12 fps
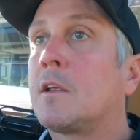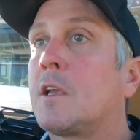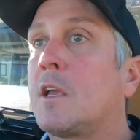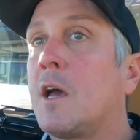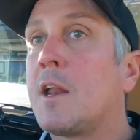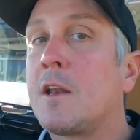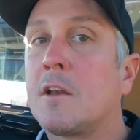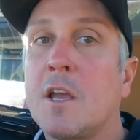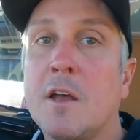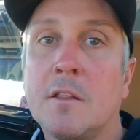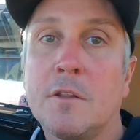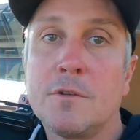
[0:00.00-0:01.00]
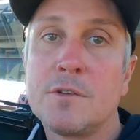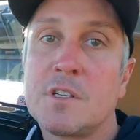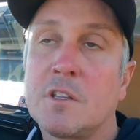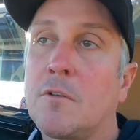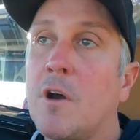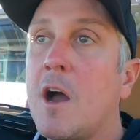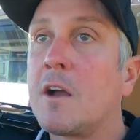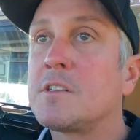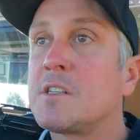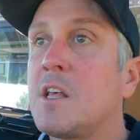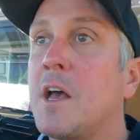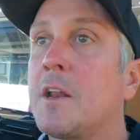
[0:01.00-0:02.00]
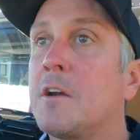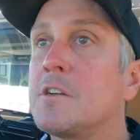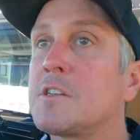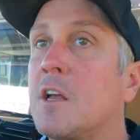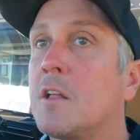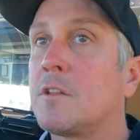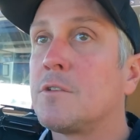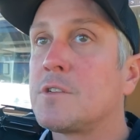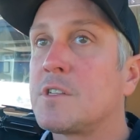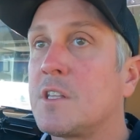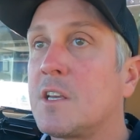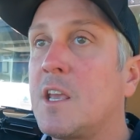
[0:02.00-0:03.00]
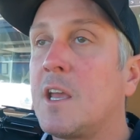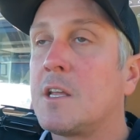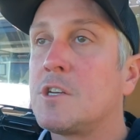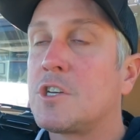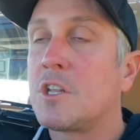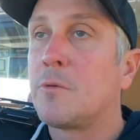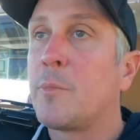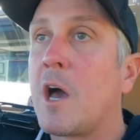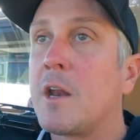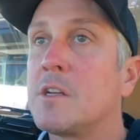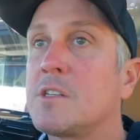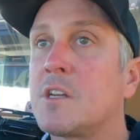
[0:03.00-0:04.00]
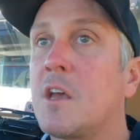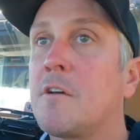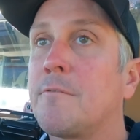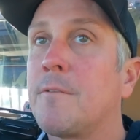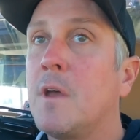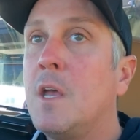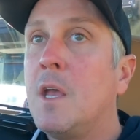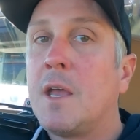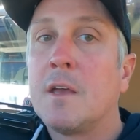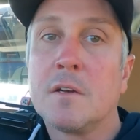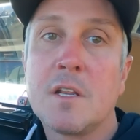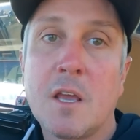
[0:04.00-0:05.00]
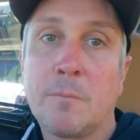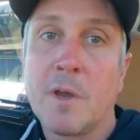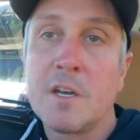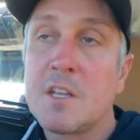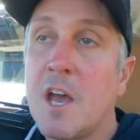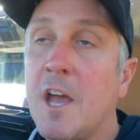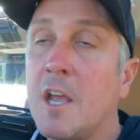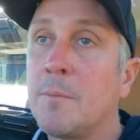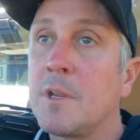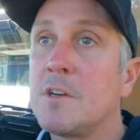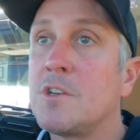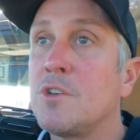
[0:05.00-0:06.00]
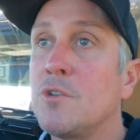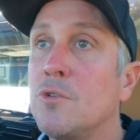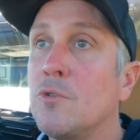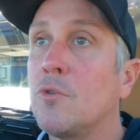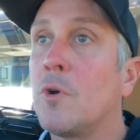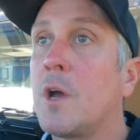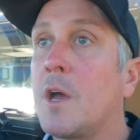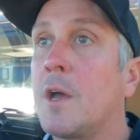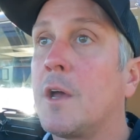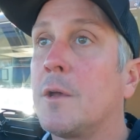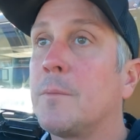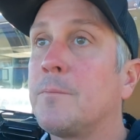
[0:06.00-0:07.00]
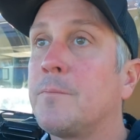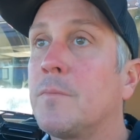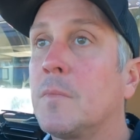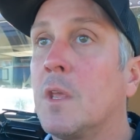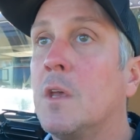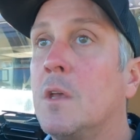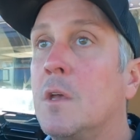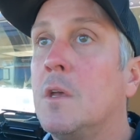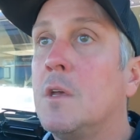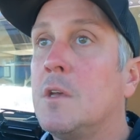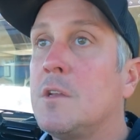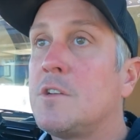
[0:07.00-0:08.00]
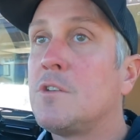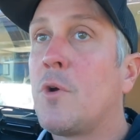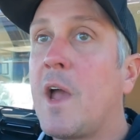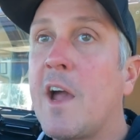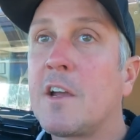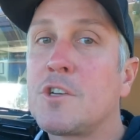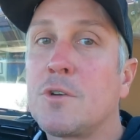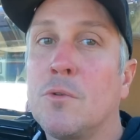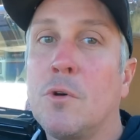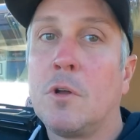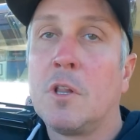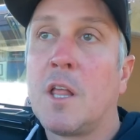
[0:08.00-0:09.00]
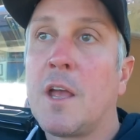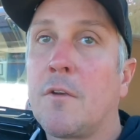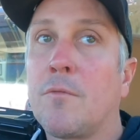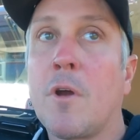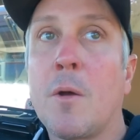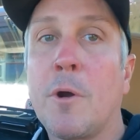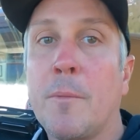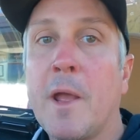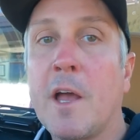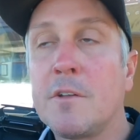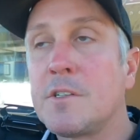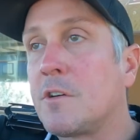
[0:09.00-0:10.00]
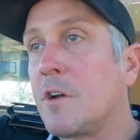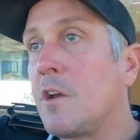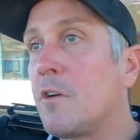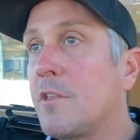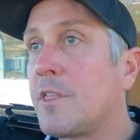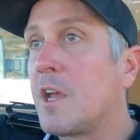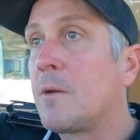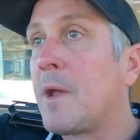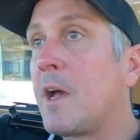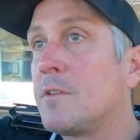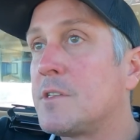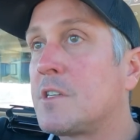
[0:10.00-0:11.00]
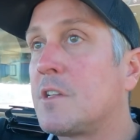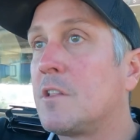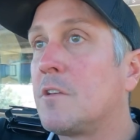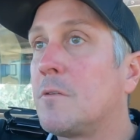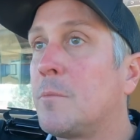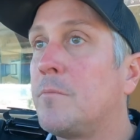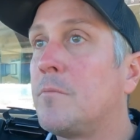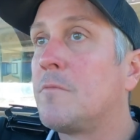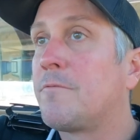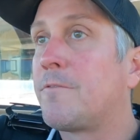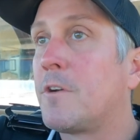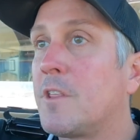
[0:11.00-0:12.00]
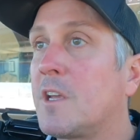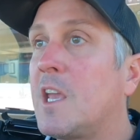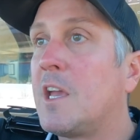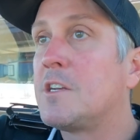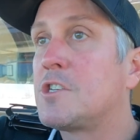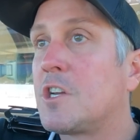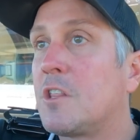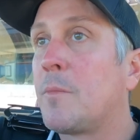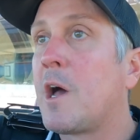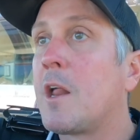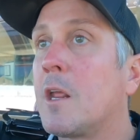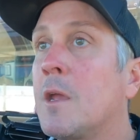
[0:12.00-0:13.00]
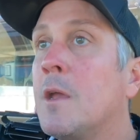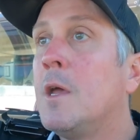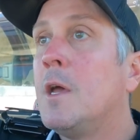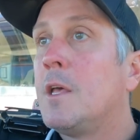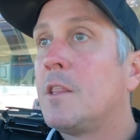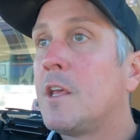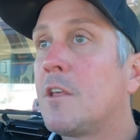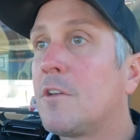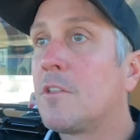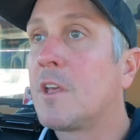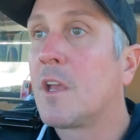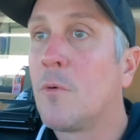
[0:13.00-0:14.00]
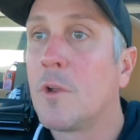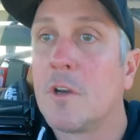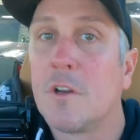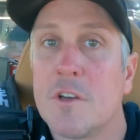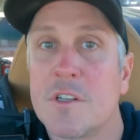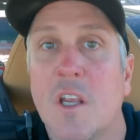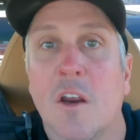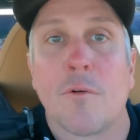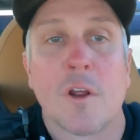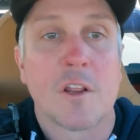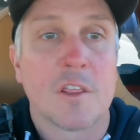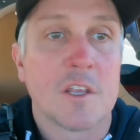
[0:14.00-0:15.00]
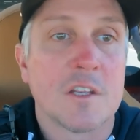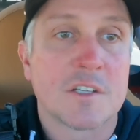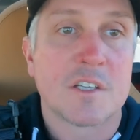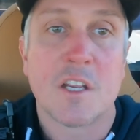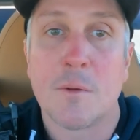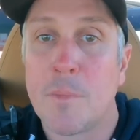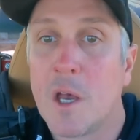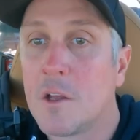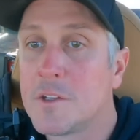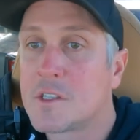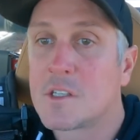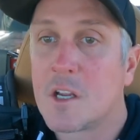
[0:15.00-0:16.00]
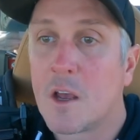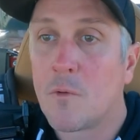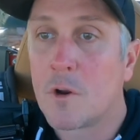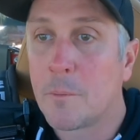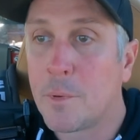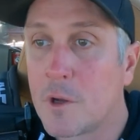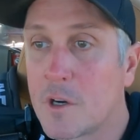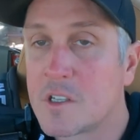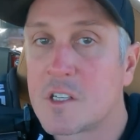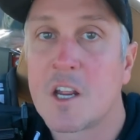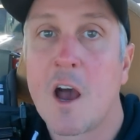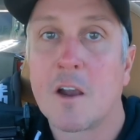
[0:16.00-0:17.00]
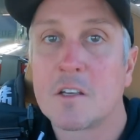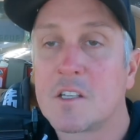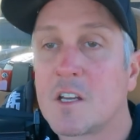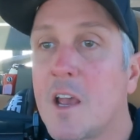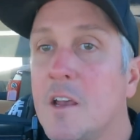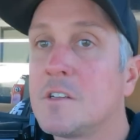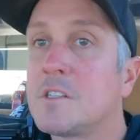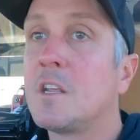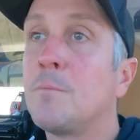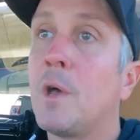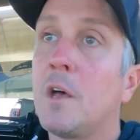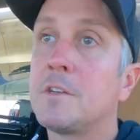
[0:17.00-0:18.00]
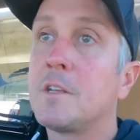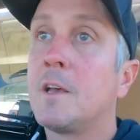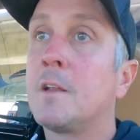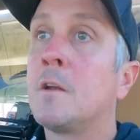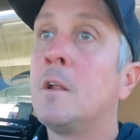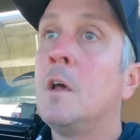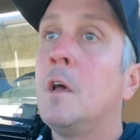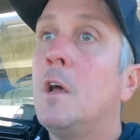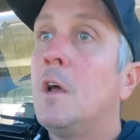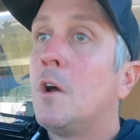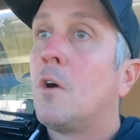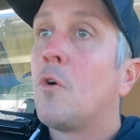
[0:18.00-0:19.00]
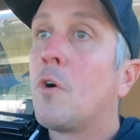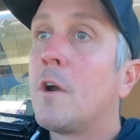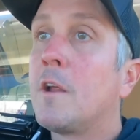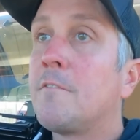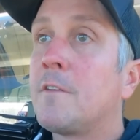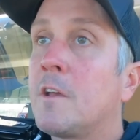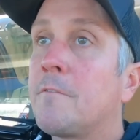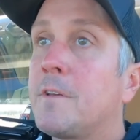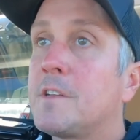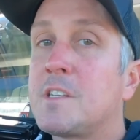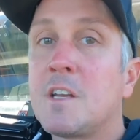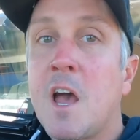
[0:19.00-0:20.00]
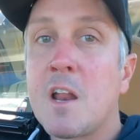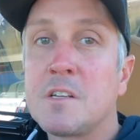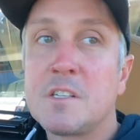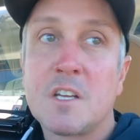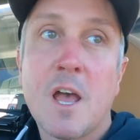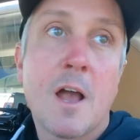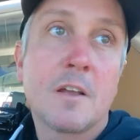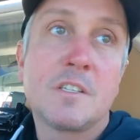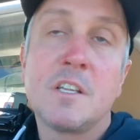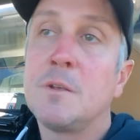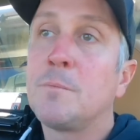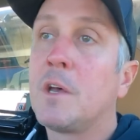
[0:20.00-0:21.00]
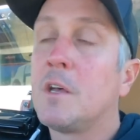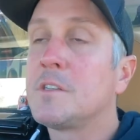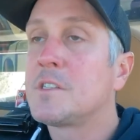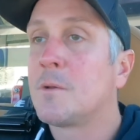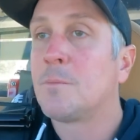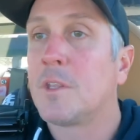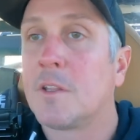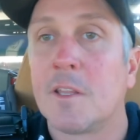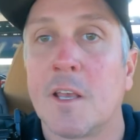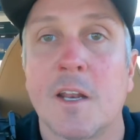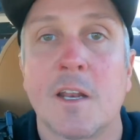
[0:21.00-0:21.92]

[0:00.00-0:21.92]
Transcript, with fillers: cut cut loose the rock sliders, cut loose the cage to the body stuff, and take my time and do uh, do actual like rubber mounts or urethane mounts to the for the cage to the body. The other thing I want to do is get rid of these seat belts. I want to put a stock style seat belt in, or even if it's not a stock seat belt, something that